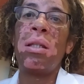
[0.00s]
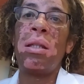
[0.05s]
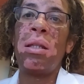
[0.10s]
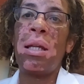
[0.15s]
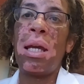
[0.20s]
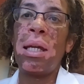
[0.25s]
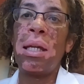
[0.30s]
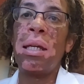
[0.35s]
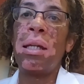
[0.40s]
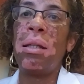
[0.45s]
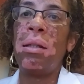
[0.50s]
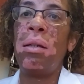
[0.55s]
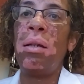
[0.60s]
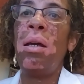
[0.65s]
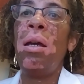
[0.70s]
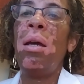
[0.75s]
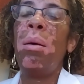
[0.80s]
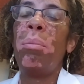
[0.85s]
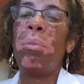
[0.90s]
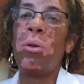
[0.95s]
and they can
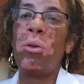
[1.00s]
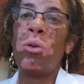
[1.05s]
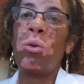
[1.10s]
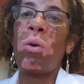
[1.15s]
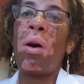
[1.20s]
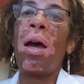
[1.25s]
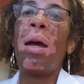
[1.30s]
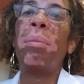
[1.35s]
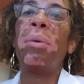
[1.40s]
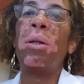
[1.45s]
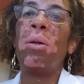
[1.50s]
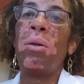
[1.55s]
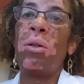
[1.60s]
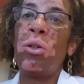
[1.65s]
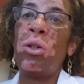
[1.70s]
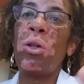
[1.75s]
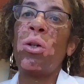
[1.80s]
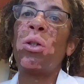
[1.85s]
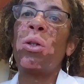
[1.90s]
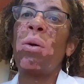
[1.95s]
prescribe you
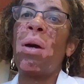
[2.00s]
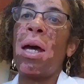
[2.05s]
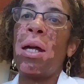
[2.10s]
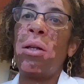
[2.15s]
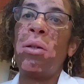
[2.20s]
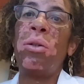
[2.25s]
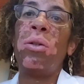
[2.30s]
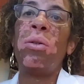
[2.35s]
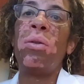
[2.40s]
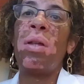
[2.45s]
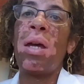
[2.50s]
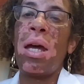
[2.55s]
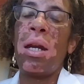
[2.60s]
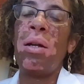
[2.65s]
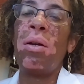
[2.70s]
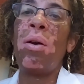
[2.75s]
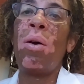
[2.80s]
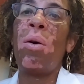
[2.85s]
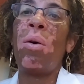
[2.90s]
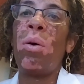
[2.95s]
and show you how to do that
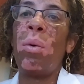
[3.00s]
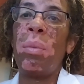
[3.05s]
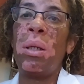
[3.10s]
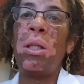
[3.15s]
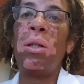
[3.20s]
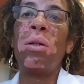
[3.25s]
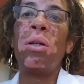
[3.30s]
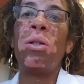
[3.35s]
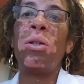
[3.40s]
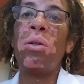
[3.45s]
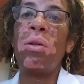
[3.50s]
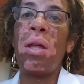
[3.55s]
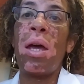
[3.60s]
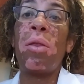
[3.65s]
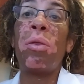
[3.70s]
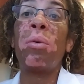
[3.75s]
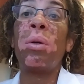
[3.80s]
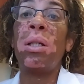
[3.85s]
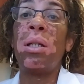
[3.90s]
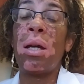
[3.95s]
at home, and you can do
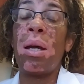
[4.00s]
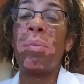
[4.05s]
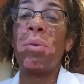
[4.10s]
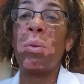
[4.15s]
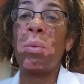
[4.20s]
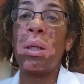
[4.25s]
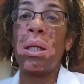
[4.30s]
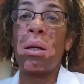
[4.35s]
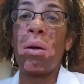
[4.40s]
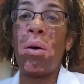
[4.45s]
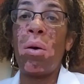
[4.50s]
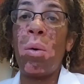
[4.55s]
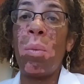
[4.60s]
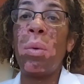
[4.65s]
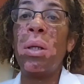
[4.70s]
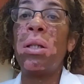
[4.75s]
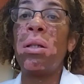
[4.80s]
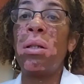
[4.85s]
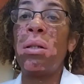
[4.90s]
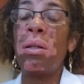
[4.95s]
that 3 times a week at home,
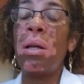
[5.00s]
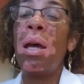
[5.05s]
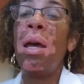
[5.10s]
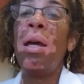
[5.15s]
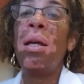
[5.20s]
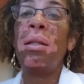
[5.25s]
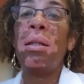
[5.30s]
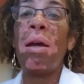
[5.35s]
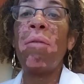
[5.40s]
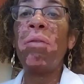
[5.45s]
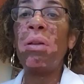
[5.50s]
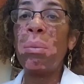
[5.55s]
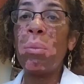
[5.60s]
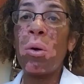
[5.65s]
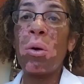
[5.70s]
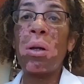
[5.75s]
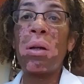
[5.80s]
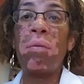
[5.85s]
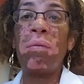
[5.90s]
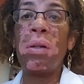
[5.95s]
which is definitely
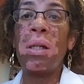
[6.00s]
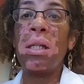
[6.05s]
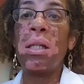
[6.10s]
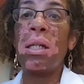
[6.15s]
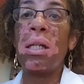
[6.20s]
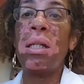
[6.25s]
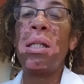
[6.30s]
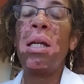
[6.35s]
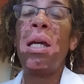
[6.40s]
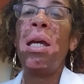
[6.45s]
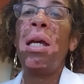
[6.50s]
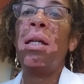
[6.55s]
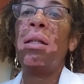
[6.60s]
more convenient,